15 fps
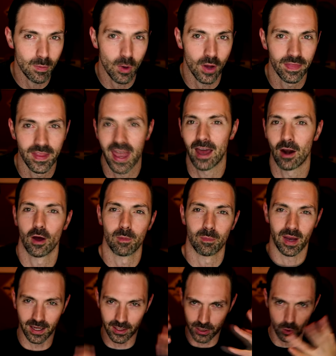on that on
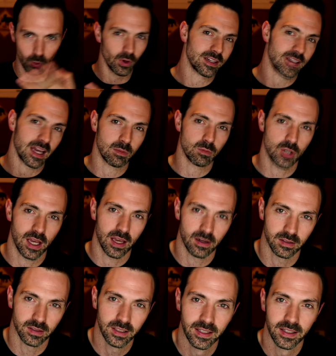my story time
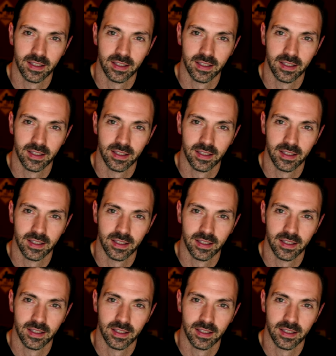channel.